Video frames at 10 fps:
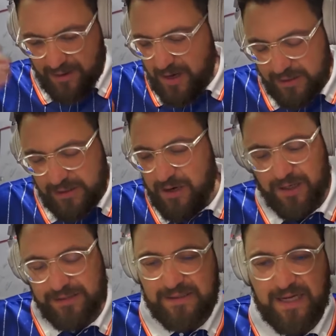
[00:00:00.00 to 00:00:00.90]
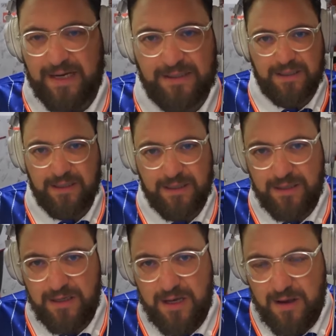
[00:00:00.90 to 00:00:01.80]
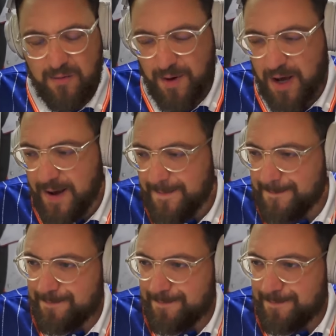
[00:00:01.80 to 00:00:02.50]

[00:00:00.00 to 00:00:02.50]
don't understand it. But